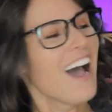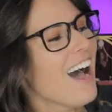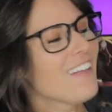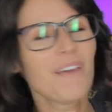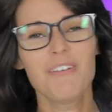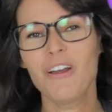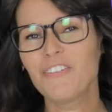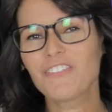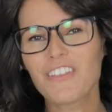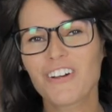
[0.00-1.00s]
Let me know if
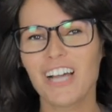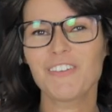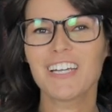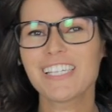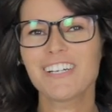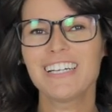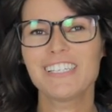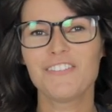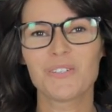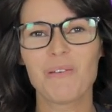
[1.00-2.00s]
you read the Crossfire
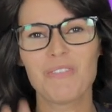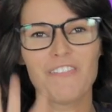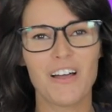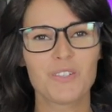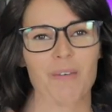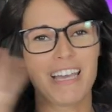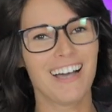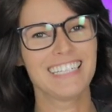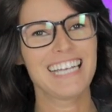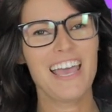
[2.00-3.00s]
series, if you're someone that follows my
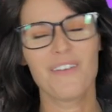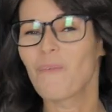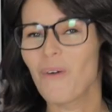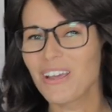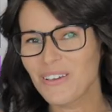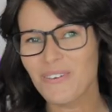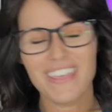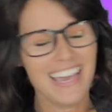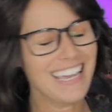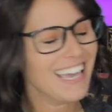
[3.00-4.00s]
content, and what you
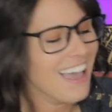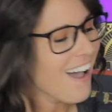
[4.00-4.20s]
think.